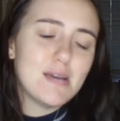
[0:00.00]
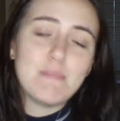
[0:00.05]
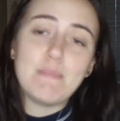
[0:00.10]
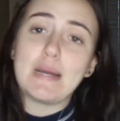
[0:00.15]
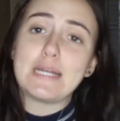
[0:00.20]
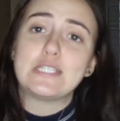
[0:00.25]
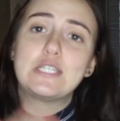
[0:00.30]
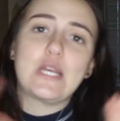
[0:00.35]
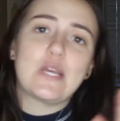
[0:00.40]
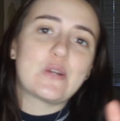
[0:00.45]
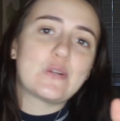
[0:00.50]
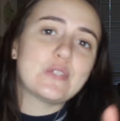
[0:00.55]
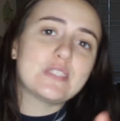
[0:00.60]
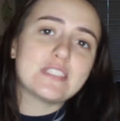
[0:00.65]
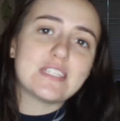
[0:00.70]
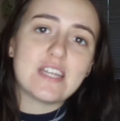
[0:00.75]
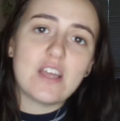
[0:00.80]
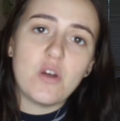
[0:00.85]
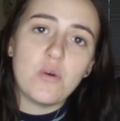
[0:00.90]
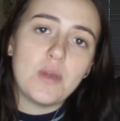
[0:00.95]
my channel
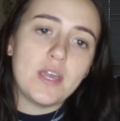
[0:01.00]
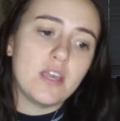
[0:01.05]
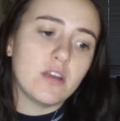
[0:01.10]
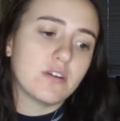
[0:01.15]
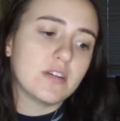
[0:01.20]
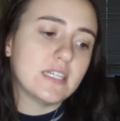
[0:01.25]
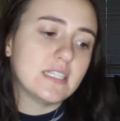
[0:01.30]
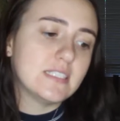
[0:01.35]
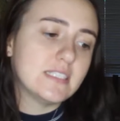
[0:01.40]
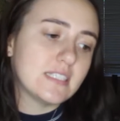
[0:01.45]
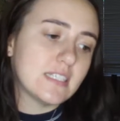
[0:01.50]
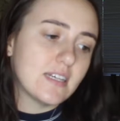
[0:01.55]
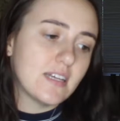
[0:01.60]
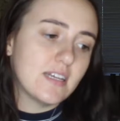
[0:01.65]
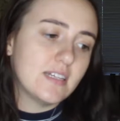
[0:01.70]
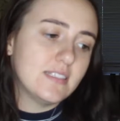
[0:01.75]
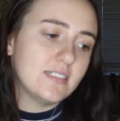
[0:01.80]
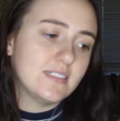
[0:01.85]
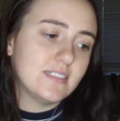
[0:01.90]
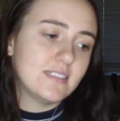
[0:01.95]
isn't coherent,
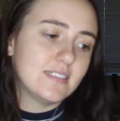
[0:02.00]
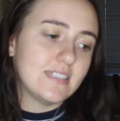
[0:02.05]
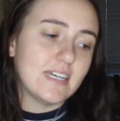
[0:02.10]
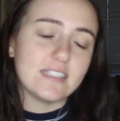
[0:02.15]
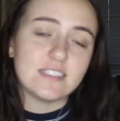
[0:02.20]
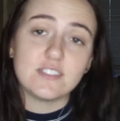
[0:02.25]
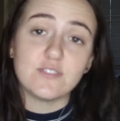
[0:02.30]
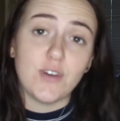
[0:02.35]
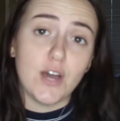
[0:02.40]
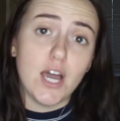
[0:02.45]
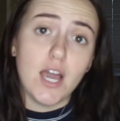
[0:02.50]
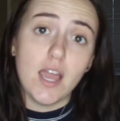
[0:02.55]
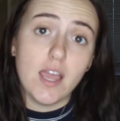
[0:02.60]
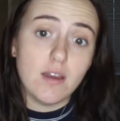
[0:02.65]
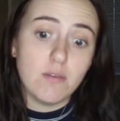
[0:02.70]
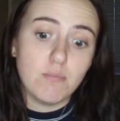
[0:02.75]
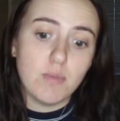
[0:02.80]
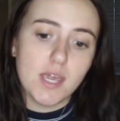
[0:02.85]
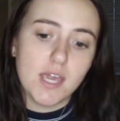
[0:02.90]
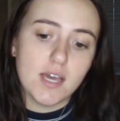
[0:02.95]
and that's
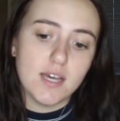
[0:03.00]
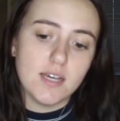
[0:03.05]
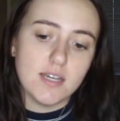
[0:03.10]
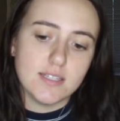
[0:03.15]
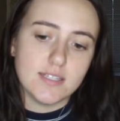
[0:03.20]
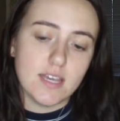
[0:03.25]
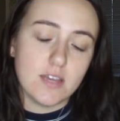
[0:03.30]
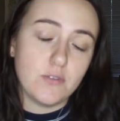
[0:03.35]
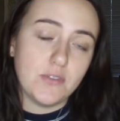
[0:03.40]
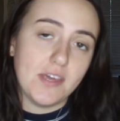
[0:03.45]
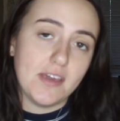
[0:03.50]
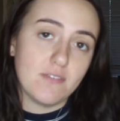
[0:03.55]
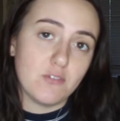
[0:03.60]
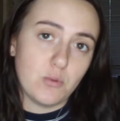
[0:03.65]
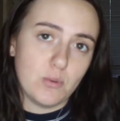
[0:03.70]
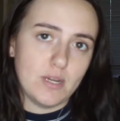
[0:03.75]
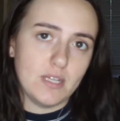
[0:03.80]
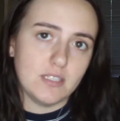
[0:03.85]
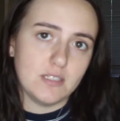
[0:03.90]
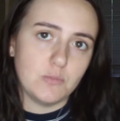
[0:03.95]
fine because I only have
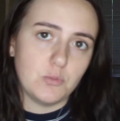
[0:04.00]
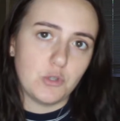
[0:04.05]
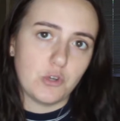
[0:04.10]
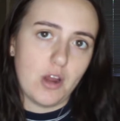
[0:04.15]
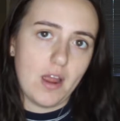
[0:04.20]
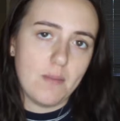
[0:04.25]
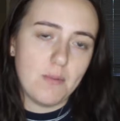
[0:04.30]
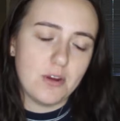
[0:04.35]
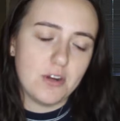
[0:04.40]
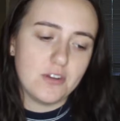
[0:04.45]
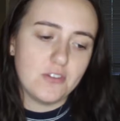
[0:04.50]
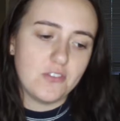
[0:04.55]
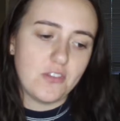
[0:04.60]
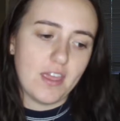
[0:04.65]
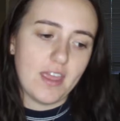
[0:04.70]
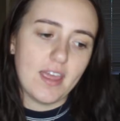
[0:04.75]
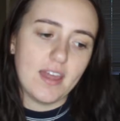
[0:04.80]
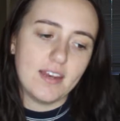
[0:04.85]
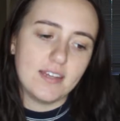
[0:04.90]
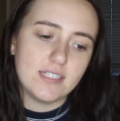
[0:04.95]
20 subscribers,
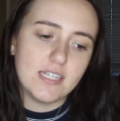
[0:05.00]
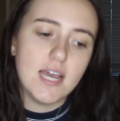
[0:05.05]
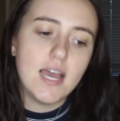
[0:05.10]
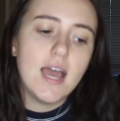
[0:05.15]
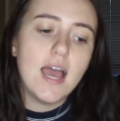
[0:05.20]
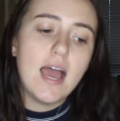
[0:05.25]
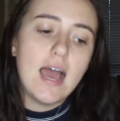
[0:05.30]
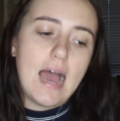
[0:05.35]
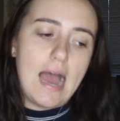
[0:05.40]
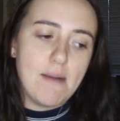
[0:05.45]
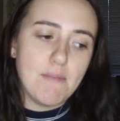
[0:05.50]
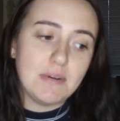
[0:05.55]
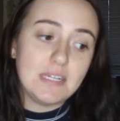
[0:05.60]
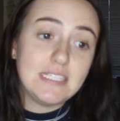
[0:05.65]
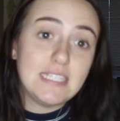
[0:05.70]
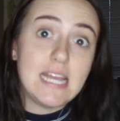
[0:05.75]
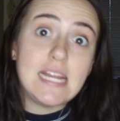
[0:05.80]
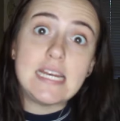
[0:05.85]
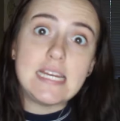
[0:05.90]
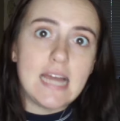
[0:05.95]
and I
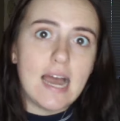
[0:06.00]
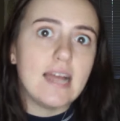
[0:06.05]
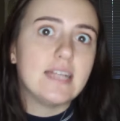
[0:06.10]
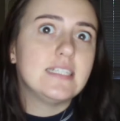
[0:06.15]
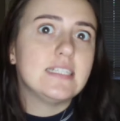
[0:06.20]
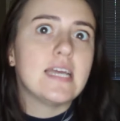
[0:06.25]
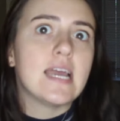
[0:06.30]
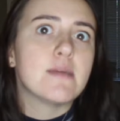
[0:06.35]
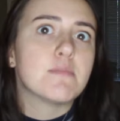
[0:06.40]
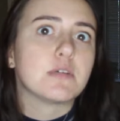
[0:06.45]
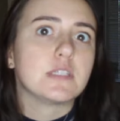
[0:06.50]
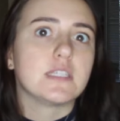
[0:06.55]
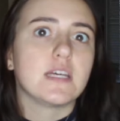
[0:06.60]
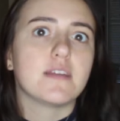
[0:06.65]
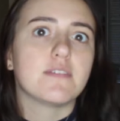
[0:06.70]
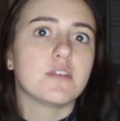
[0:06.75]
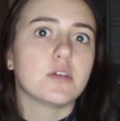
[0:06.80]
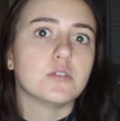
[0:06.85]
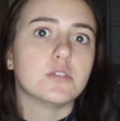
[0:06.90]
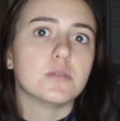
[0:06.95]
want to say
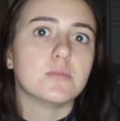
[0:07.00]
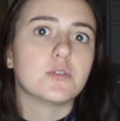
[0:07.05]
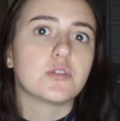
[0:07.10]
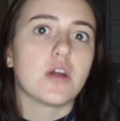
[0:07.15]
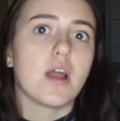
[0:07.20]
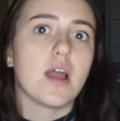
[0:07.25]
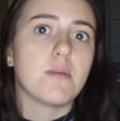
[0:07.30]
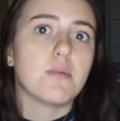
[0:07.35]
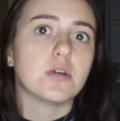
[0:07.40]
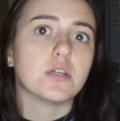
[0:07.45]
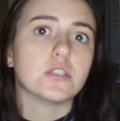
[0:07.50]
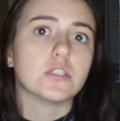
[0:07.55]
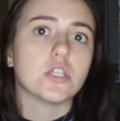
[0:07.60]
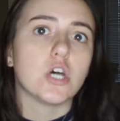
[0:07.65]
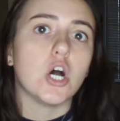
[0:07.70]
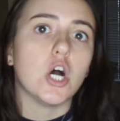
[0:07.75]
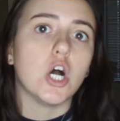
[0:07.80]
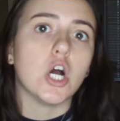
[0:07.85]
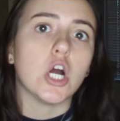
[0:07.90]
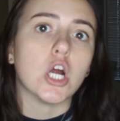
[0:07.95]
98% of those subscribers
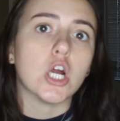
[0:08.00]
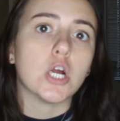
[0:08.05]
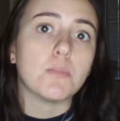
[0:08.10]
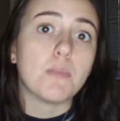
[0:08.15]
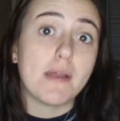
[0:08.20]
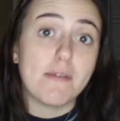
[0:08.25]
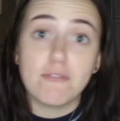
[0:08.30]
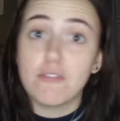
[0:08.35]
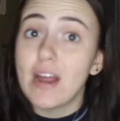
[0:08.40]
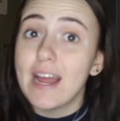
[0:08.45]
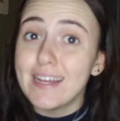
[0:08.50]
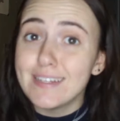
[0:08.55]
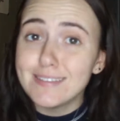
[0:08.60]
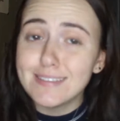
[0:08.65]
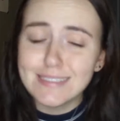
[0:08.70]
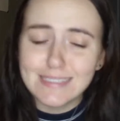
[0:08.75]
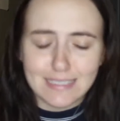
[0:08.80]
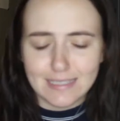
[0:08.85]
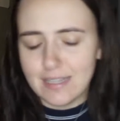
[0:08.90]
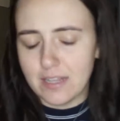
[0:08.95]
are my
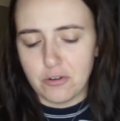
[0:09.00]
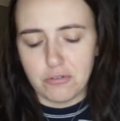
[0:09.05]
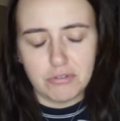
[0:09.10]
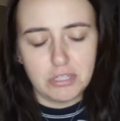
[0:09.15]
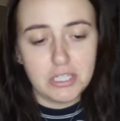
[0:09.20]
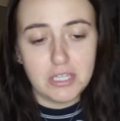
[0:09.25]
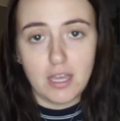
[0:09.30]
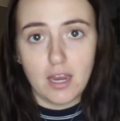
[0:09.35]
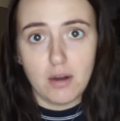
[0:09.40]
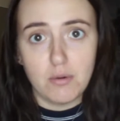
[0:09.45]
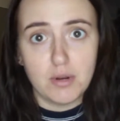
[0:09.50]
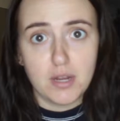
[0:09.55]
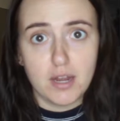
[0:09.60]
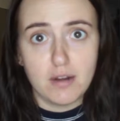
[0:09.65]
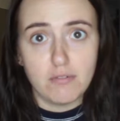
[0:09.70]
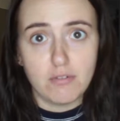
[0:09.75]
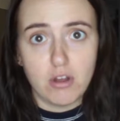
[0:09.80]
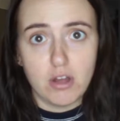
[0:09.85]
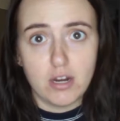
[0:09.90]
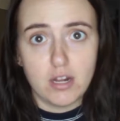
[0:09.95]
friends, and they don't really care what
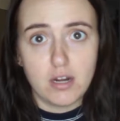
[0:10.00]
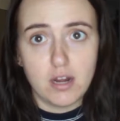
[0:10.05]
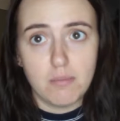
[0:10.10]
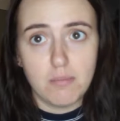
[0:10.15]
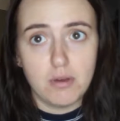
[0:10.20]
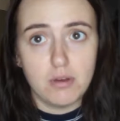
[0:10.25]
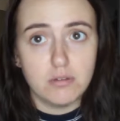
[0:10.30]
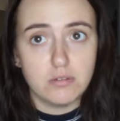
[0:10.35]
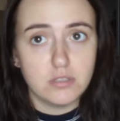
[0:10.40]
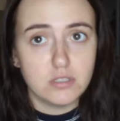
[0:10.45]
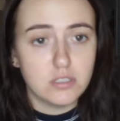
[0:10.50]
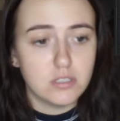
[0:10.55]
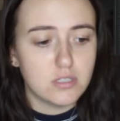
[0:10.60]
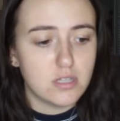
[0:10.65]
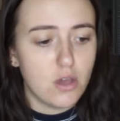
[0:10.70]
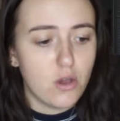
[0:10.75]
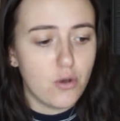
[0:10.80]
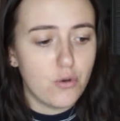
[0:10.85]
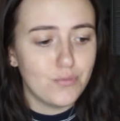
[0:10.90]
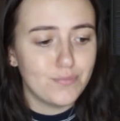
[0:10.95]
kind of content I post,
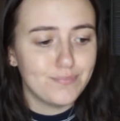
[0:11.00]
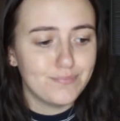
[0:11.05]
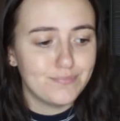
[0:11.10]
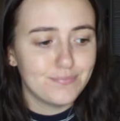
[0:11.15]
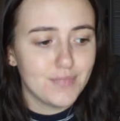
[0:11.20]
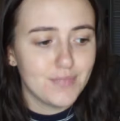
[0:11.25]
so